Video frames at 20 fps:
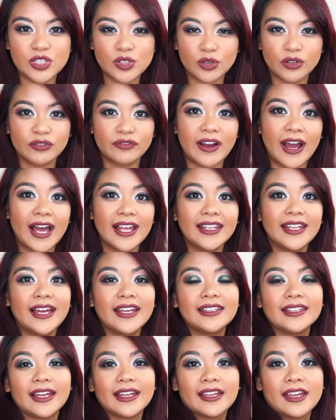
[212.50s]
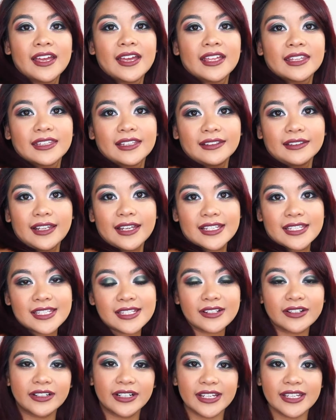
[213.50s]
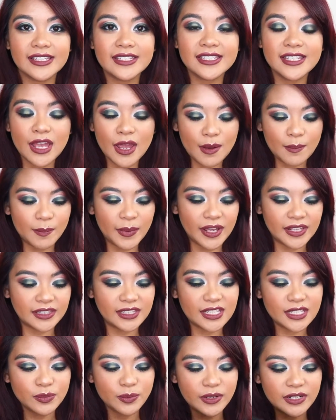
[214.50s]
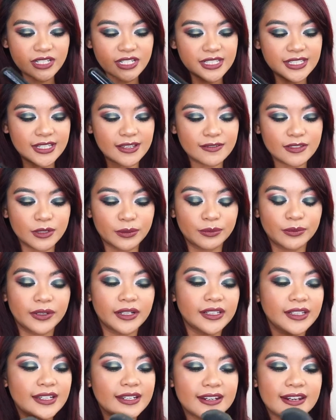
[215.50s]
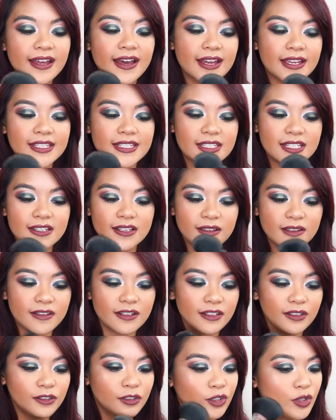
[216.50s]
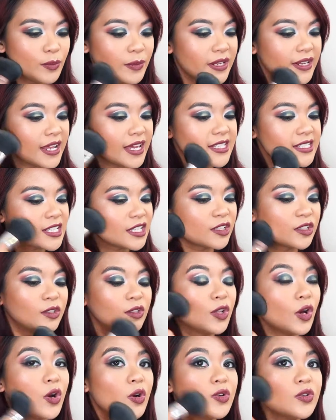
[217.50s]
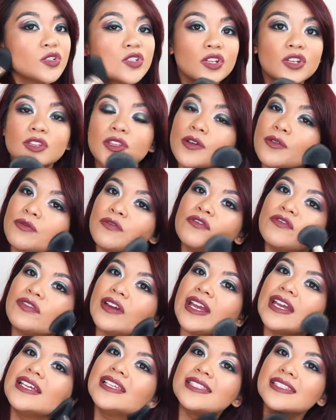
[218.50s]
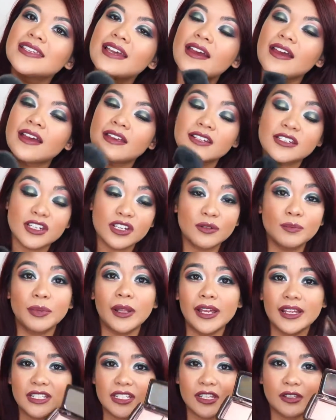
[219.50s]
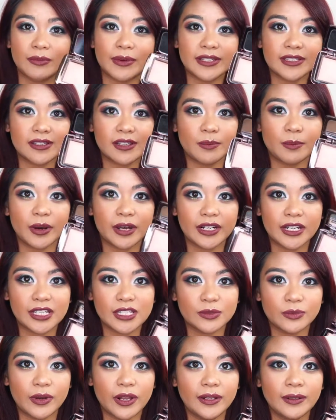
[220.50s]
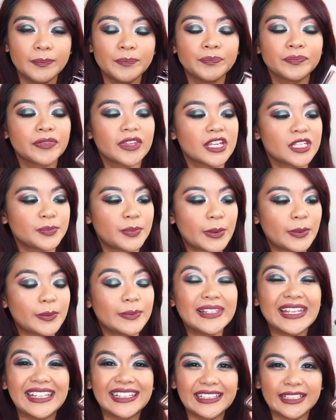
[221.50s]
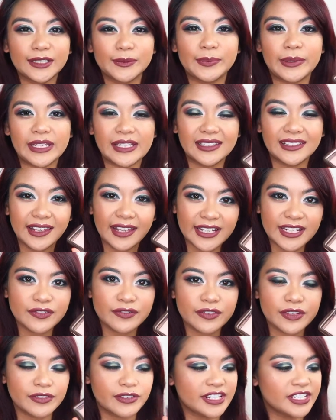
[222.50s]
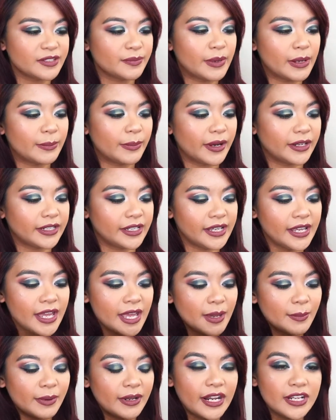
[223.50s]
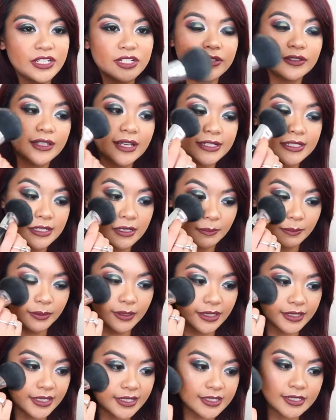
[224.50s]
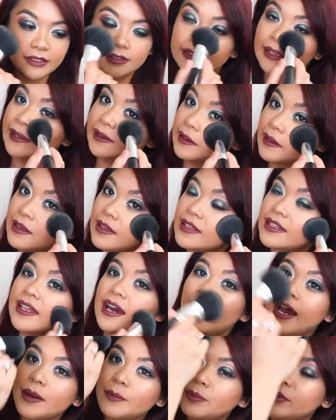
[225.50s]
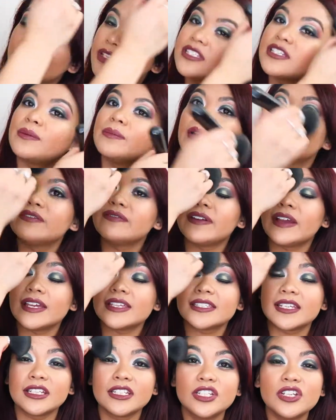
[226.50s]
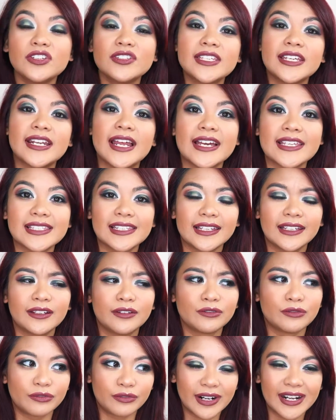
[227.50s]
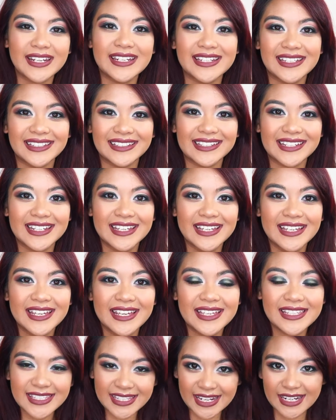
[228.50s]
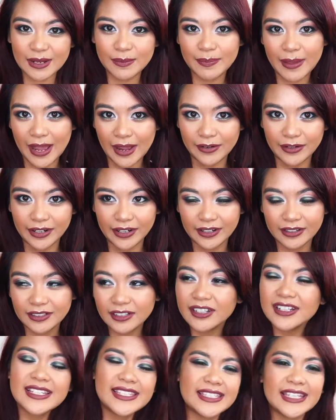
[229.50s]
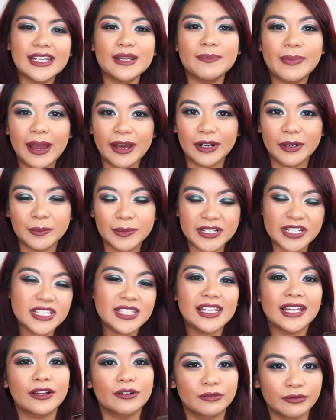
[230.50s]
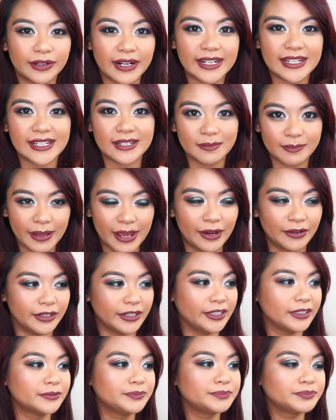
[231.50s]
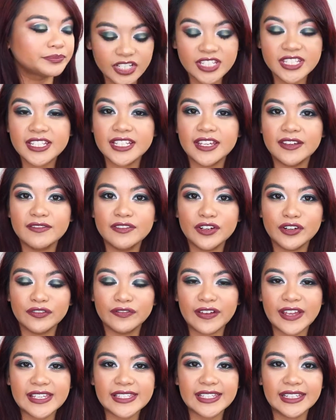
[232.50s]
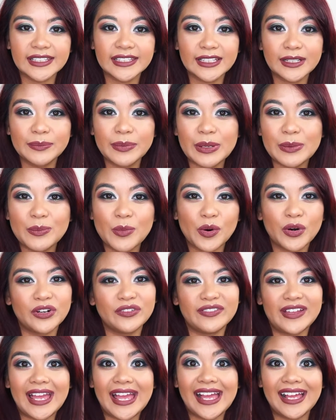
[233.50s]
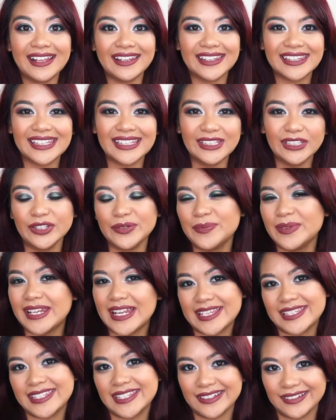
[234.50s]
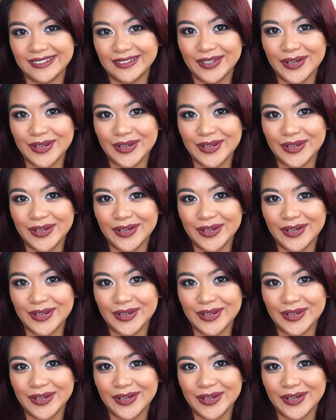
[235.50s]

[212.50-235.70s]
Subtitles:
sort of highlight like the luster is, but this one just gives a really nice luminescent glow to the face, and you could apply it to the rest of the body as well. It's probably a little bit light for the rest of my body, but I do like to apply this on like the high points of my face and use it as like a radiant setting powder. Not a setting powder, but just like a radiant powder, just to give your face a little bit more of a healthy luminescent